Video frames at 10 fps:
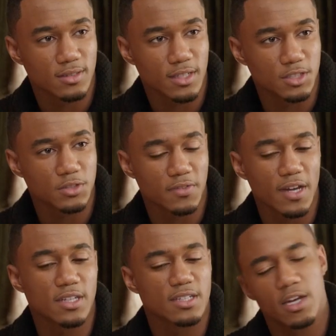I guess you
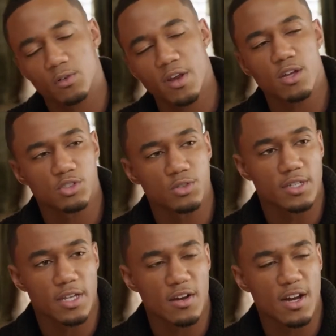finally got around to
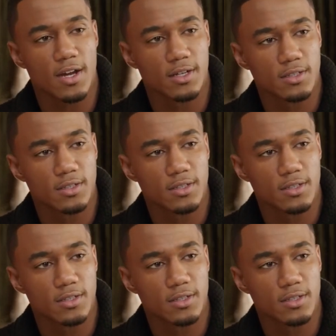it now, huh?